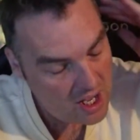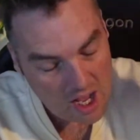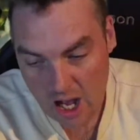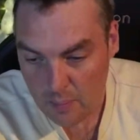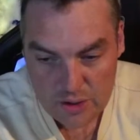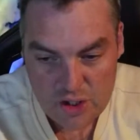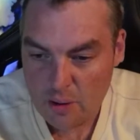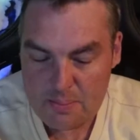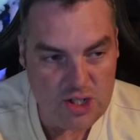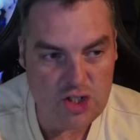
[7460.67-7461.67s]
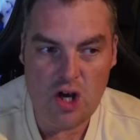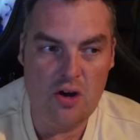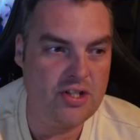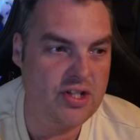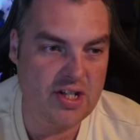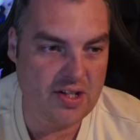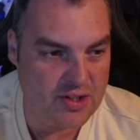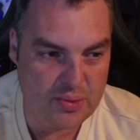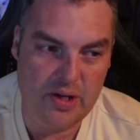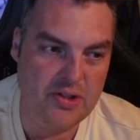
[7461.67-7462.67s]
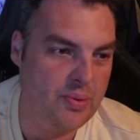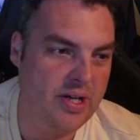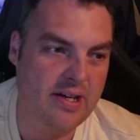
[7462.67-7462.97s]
I would not be shocked to see the Swans win it.